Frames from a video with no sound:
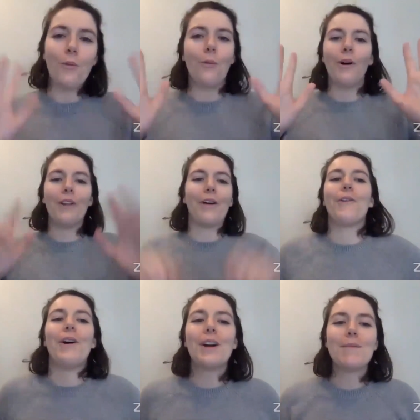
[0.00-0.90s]
Well, hello
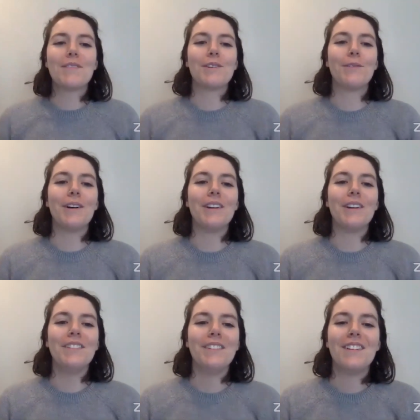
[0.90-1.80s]
and welcome everyone.
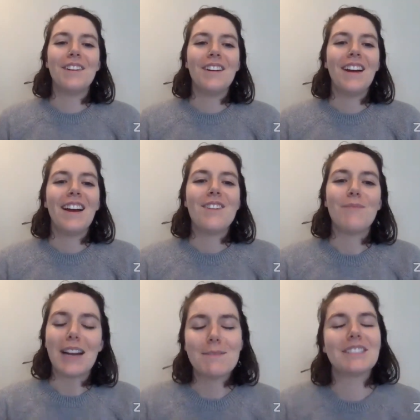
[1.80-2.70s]
My
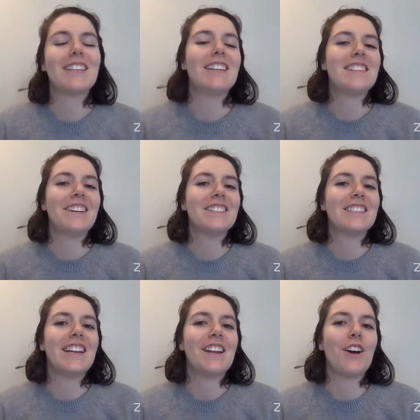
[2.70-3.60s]
name is Celeste
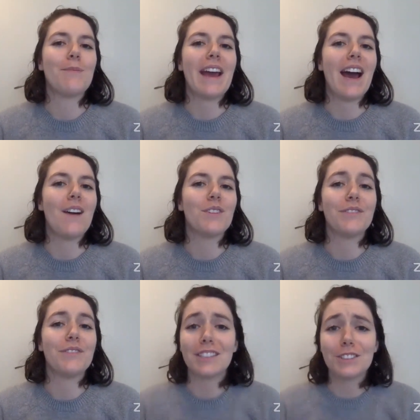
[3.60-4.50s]
Harrison, and on behalf of
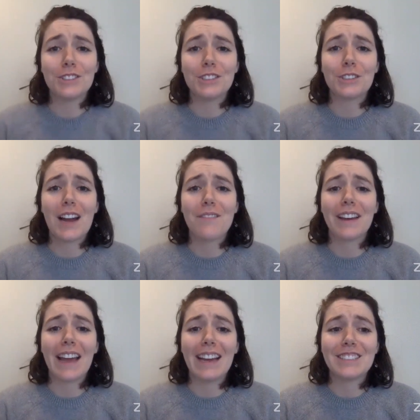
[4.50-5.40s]
National
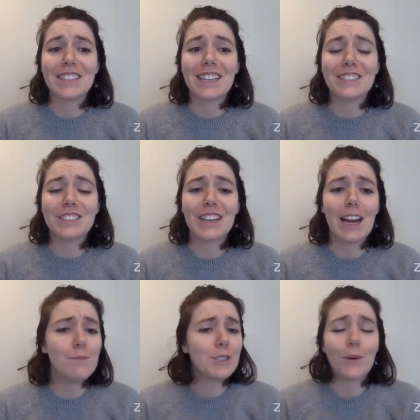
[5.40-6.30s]
Geographic Education,
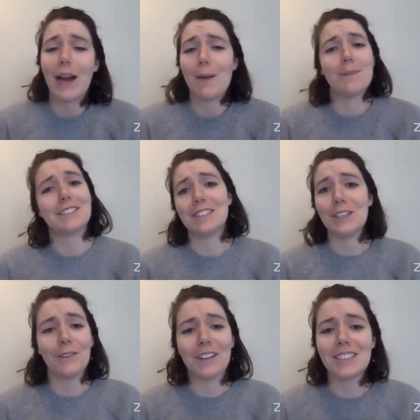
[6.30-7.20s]
I'm so happy to see
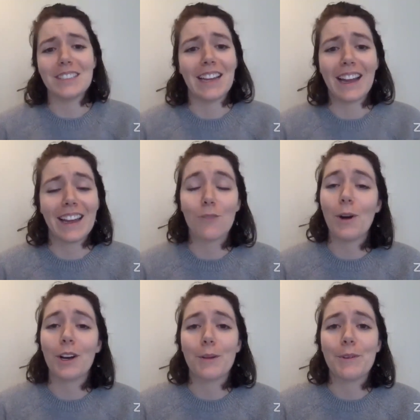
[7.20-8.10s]
you all today and
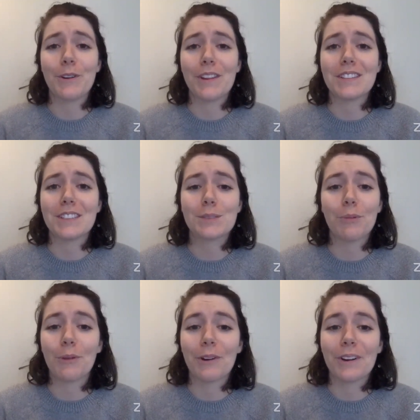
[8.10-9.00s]
welcome you to this
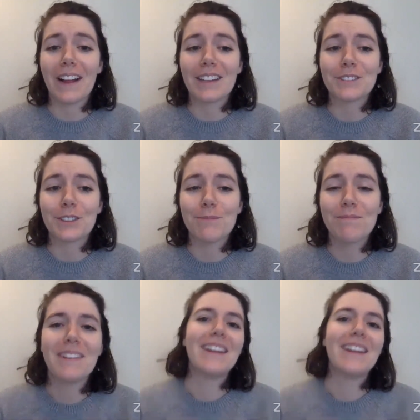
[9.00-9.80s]
Explorer Classroom.